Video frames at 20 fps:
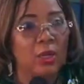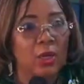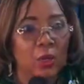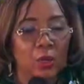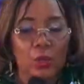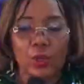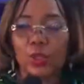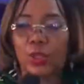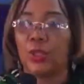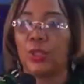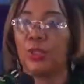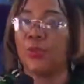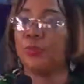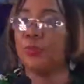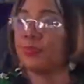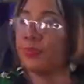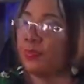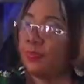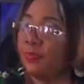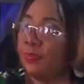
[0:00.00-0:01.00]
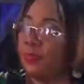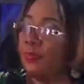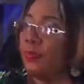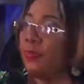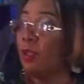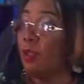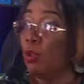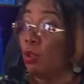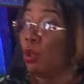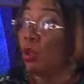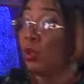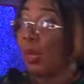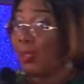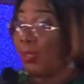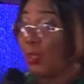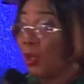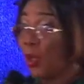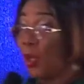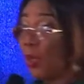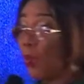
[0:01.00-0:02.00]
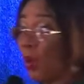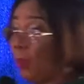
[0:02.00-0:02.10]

Okay. So you are the only one,